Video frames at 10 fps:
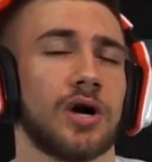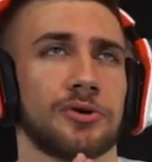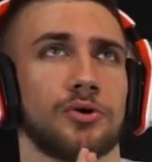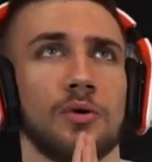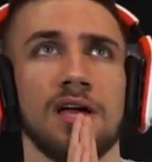I
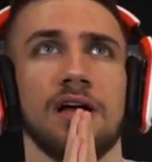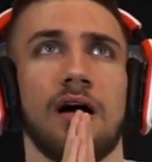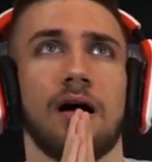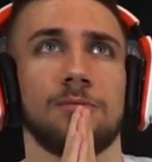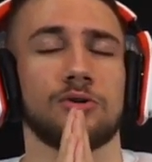don't know.
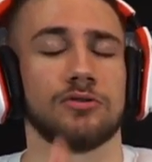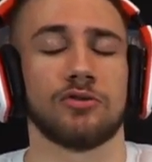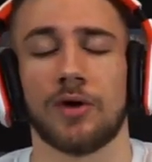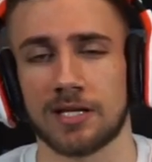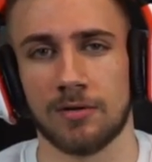You can
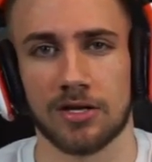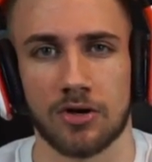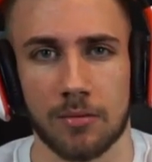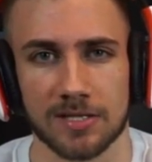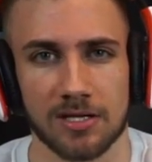correct me in the
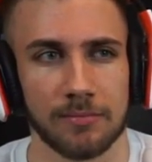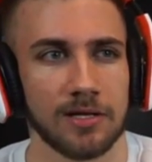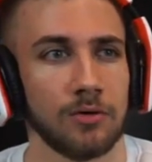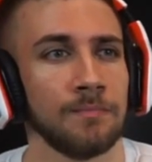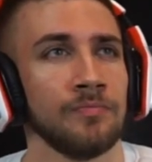comments down
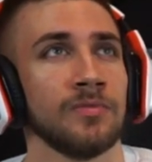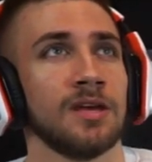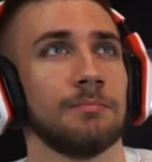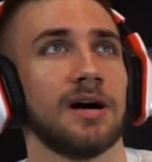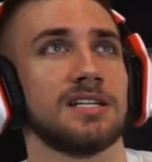below.
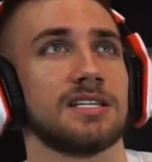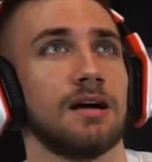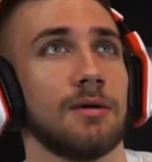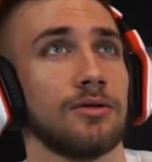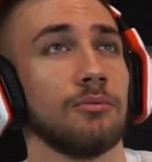But
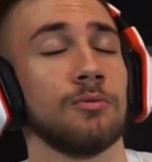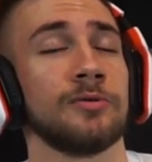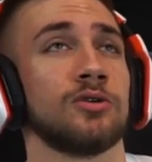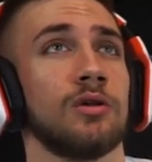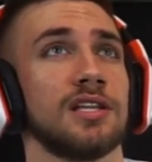I thought it would be
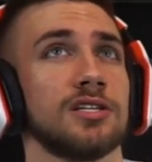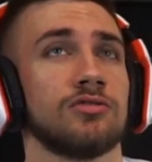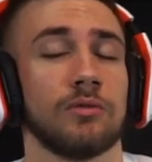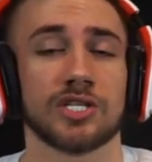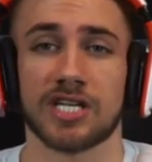a cool idea
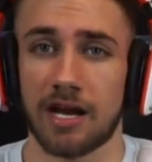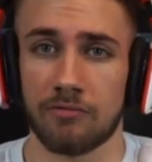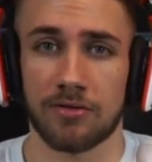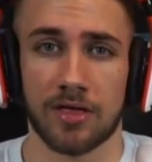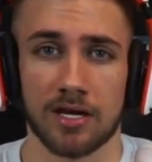to watch
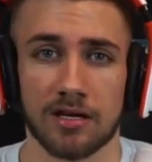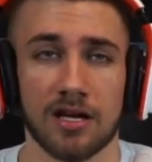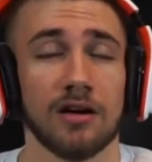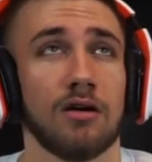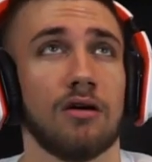everything
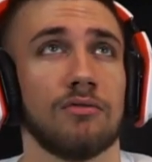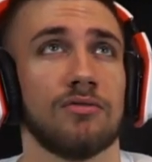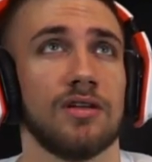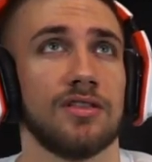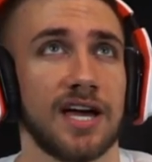of
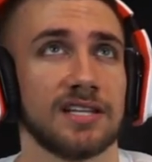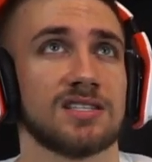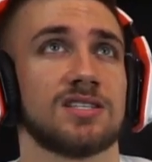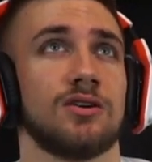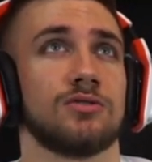that.
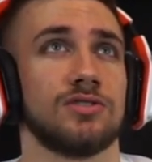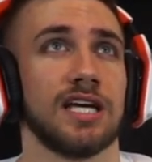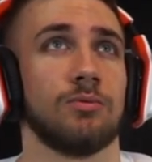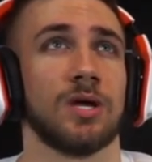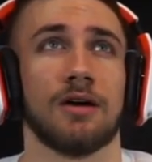So
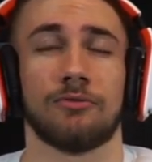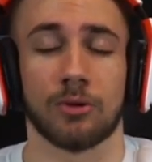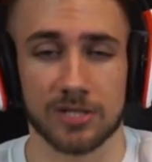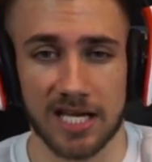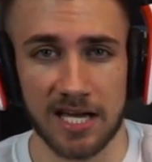today we have
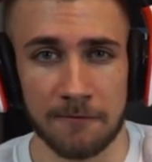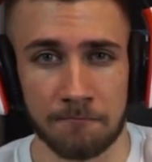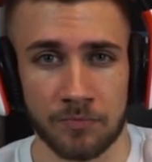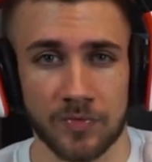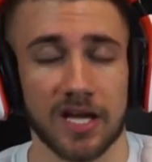Rosé.
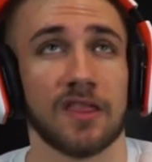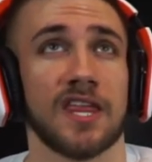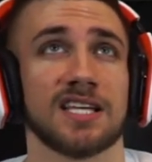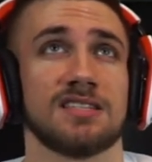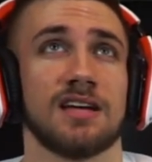
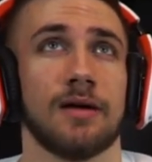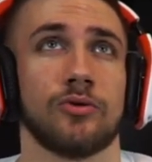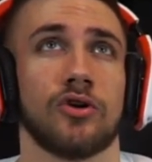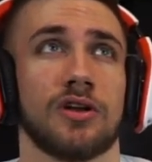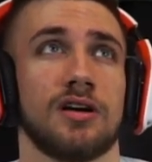Next time we're
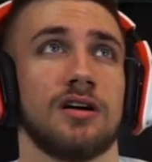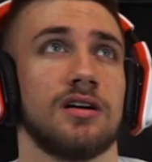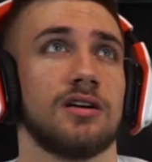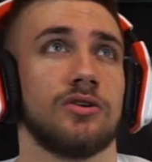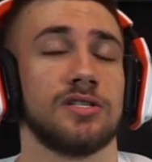gonna
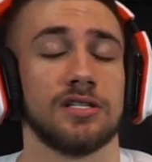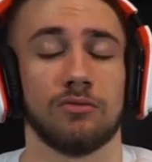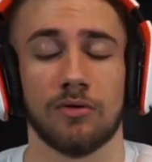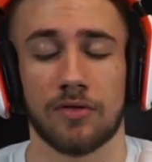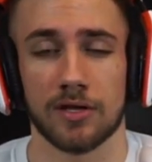continue
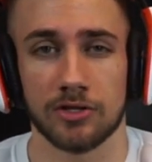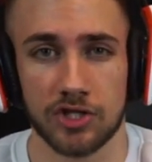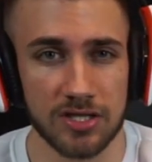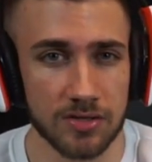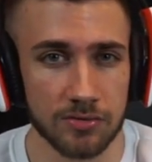with
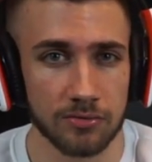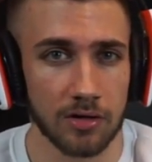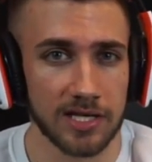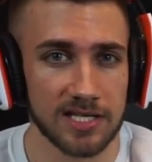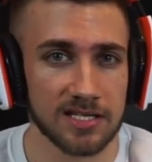Jisoo or
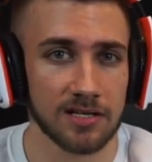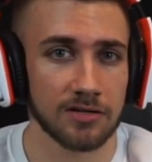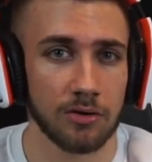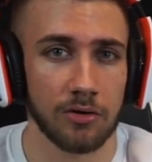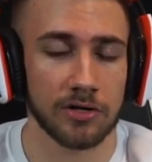Lisa
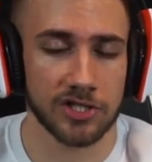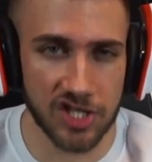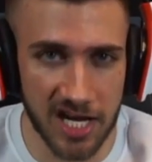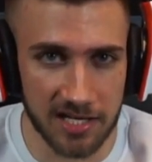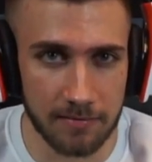or
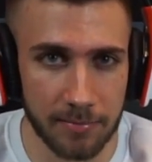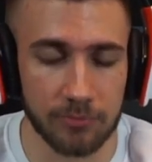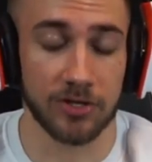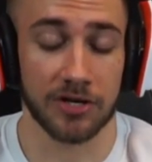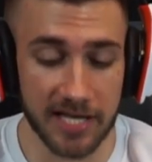Jennie, but
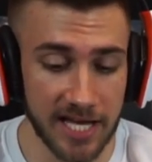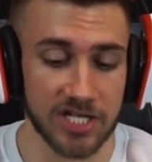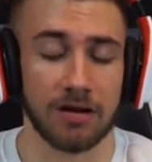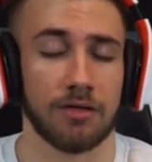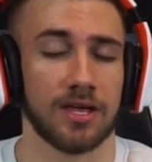we're gonna catch
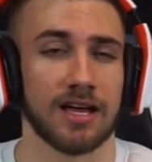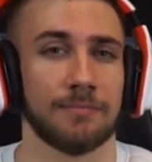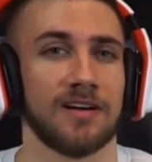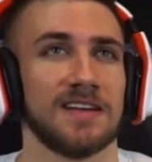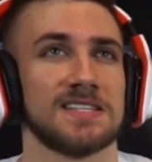everything
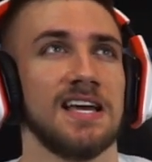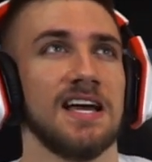up, guys.